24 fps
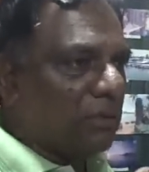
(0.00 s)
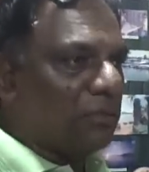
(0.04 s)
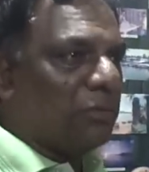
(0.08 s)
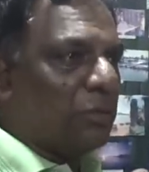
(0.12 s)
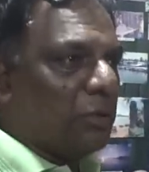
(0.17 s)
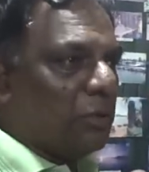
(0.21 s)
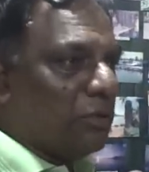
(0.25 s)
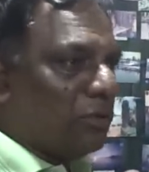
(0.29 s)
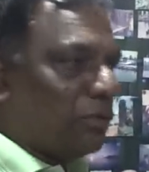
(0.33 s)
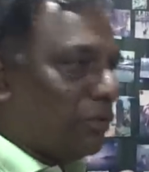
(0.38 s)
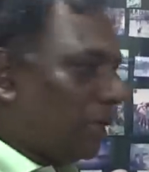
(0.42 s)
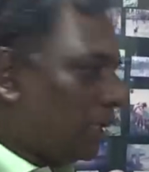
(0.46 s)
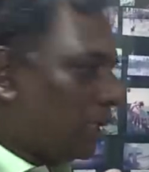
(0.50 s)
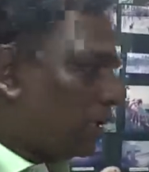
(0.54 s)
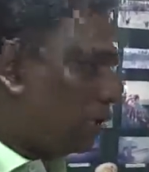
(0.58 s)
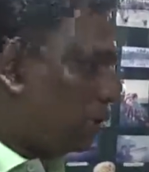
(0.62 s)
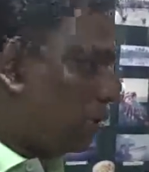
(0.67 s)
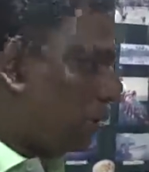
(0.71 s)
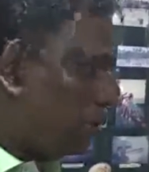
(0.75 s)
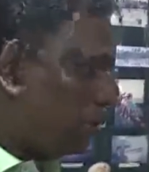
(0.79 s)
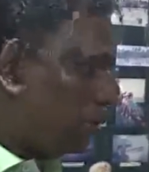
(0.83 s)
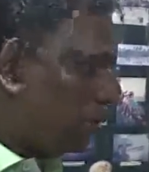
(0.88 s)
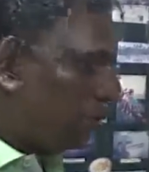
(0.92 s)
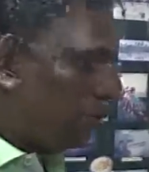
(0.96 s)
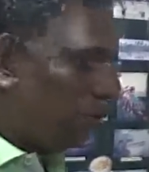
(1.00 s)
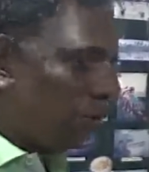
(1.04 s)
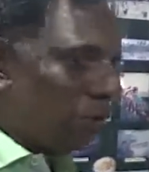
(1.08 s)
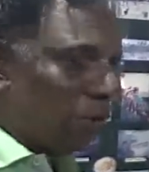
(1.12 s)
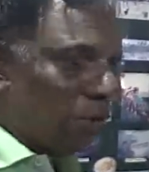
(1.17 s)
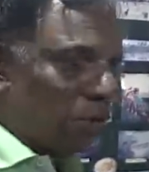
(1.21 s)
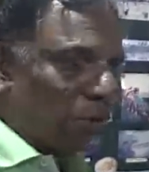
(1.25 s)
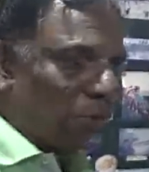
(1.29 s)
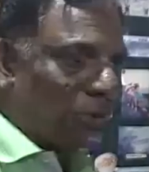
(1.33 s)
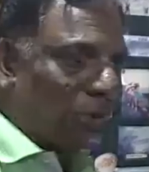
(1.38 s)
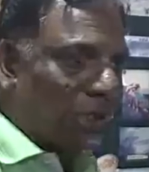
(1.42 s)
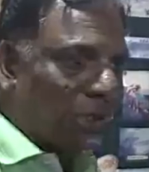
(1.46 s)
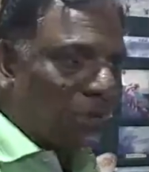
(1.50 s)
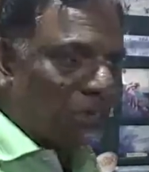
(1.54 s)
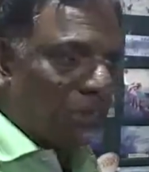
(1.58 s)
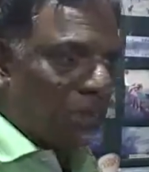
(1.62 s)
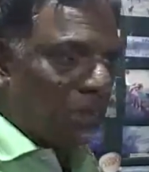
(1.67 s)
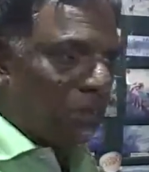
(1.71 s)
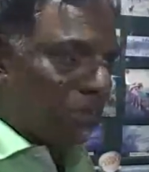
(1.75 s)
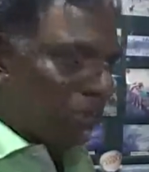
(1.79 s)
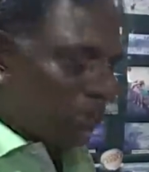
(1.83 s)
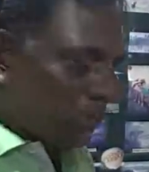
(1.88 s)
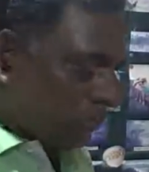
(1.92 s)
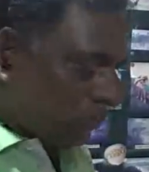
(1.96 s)
A few French people, few Swedish
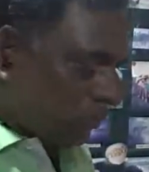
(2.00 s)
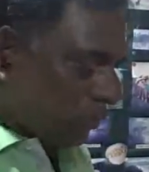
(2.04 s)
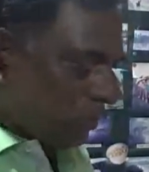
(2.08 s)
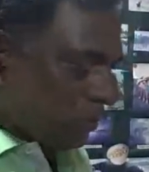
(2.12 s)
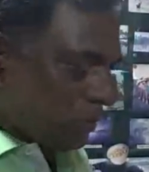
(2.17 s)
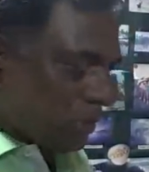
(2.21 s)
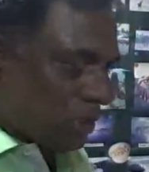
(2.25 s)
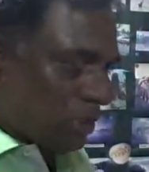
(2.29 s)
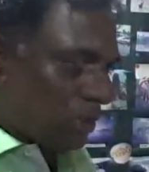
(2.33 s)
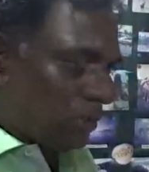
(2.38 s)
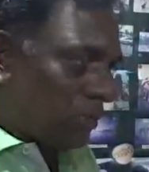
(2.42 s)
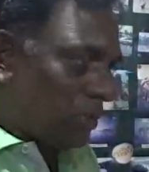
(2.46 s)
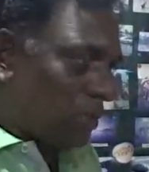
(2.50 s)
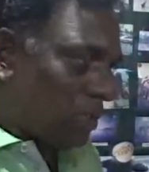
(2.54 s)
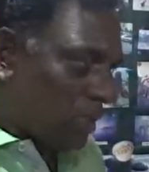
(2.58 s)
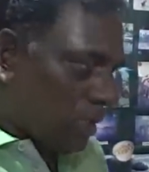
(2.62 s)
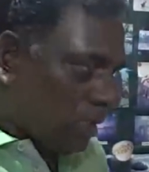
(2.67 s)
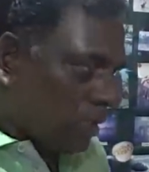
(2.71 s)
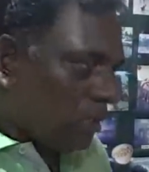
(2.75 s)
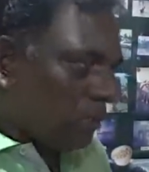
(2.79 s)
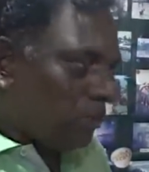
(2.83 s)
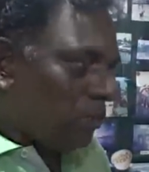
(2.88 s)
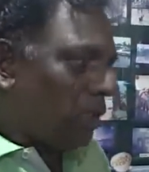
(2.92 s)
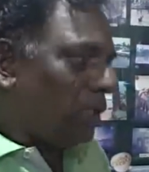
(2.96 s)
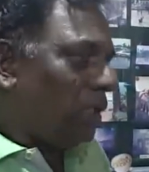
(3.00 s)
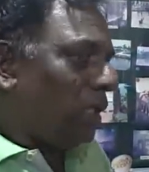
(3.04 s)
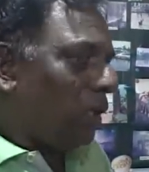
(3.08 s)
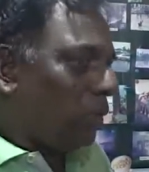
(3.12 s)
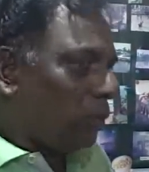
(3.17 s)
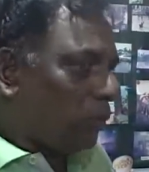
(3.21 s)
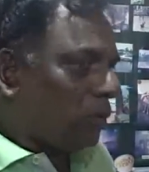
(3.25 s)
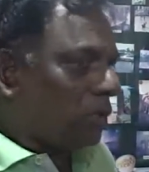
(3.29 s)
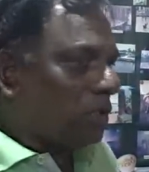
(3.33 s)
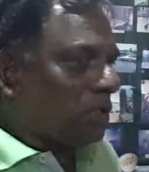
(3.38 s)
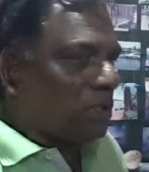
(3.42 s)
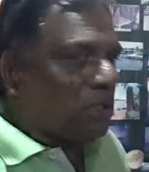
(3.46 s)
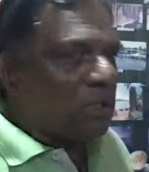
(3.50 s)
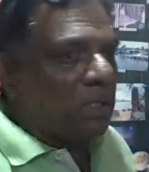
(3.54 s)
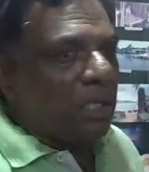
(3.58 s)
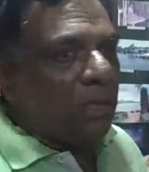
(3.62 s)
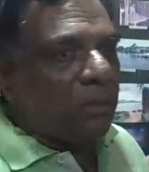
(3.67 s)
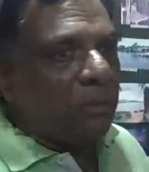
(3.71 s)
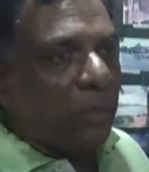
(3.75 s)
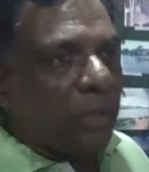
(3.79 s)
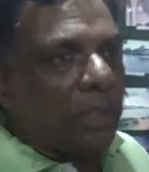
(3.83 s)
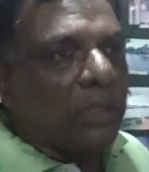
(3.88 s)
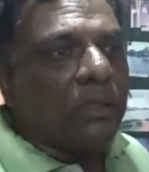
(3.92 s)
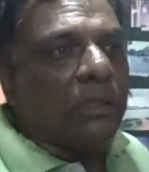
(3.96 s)
people, few Germans. But there was a
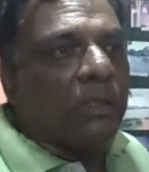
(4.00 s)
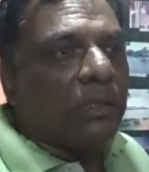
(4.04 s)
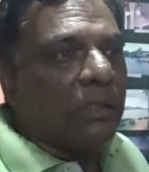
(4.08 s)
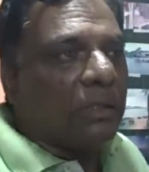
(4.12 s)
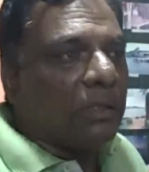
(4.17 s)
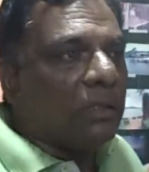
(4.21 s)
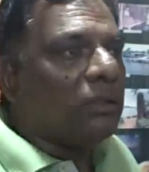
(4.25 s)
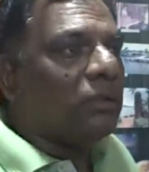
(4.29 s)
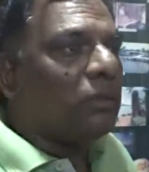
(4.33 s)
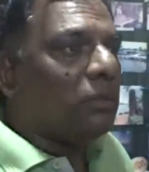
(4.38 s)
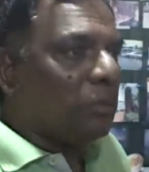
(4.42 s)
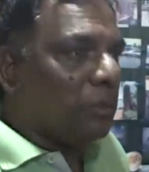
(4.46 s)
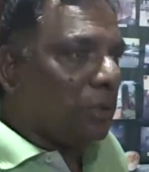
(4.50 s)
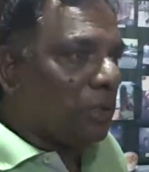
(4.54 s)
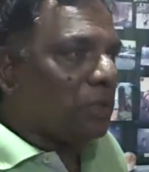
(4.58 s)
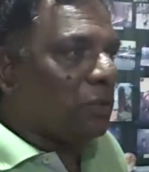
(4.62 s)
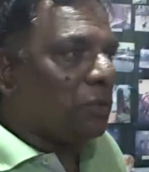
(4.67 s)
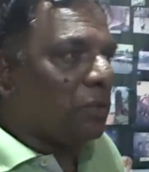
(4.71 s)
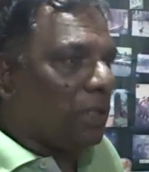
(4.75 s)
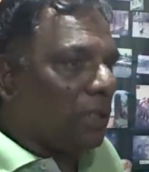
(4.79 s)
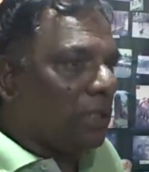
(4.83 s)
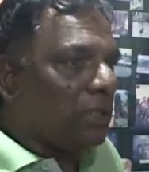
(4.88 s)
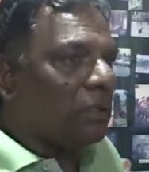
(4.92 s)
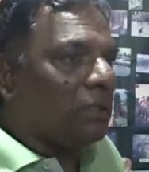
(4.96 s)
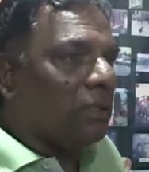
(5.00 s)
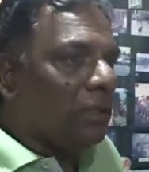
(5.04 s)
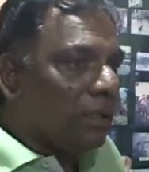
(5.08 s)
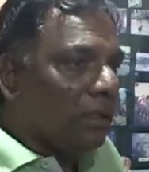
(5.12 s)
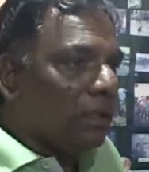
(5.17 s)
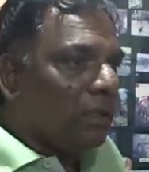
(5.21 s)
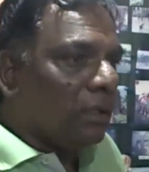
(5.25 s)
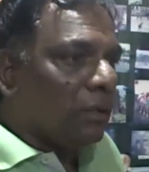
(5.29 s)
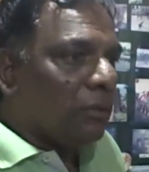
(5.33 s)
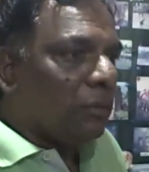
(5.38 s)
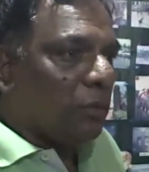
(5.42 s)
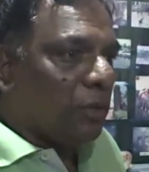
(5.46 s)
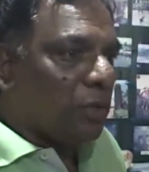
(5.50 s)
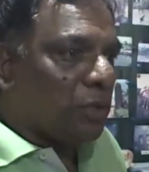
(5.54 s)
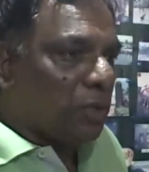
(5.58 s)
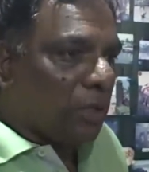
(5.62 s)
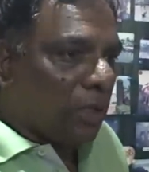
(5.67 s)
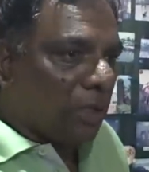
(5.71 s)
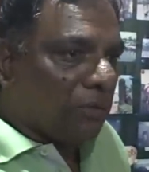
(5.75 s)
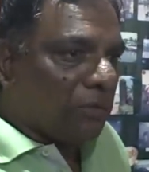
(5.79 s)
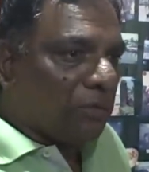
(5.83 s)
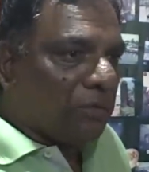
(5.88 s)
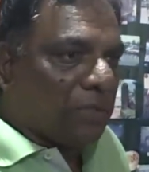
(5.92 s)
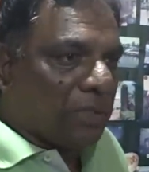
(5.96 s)
time when we used to
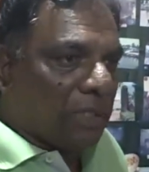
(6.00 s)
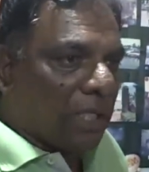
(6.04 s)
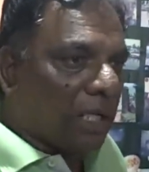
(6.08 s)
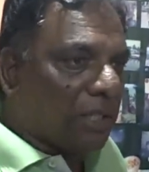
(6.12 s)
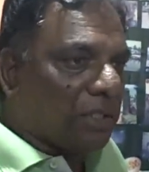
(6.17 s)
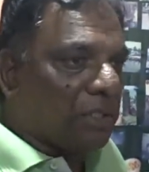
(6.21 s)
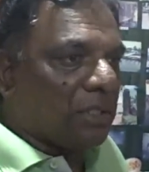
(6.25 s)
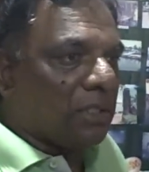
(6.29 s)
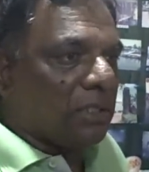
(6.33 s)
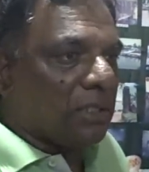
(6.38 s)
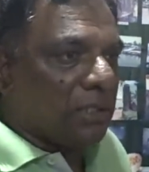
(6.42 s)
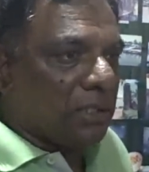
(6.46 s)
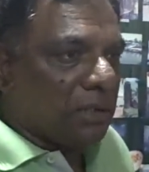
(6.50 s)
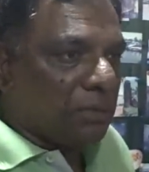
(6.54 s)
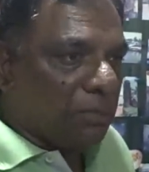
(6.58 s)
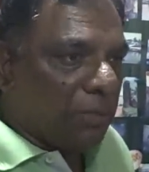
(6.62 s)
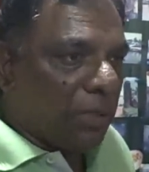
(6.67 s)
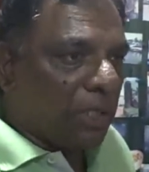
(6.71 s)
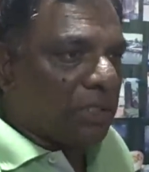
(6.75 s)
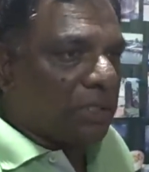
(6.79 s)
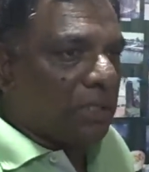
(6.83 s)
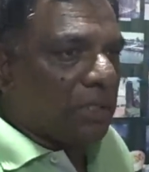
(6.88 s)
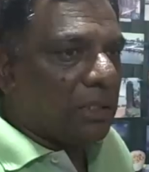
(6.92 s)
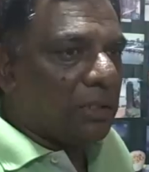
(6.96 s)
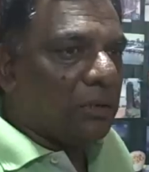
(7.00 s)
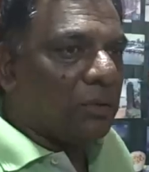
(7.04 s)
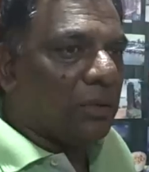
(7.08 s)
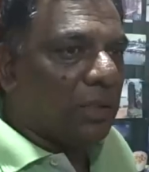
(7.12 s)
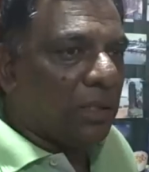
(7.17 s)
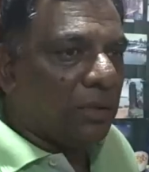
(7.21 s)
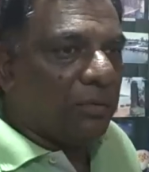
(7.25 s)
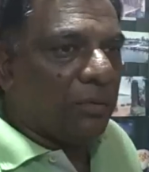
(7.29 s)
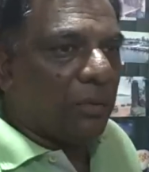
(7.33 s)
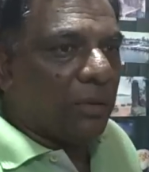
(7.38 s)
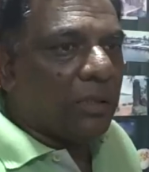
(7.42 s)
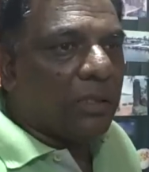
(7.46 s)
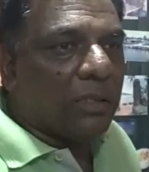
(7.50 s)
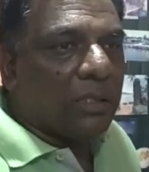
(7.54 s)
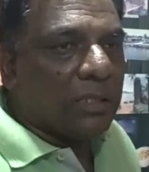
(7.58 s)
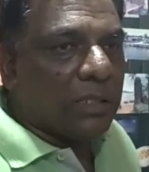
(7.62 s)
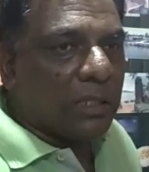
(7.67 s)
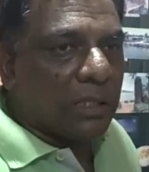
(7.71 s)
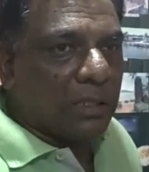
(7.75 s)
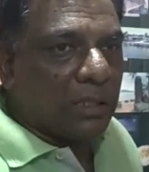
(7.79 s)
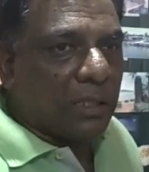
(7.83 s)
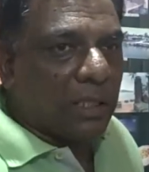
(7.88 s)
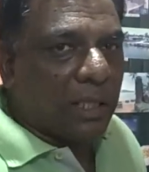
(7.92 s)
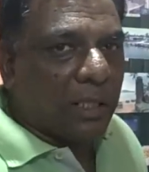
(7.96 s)
have sections specially only for a
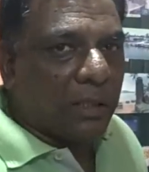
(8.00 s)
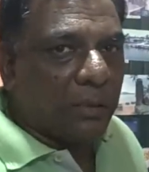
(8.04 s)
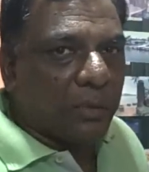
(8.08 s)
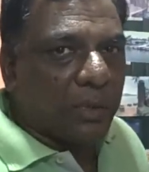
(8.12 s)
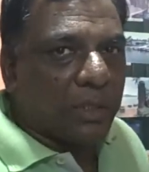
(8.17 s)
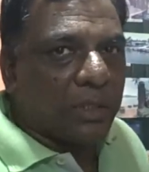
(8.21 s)
certain language.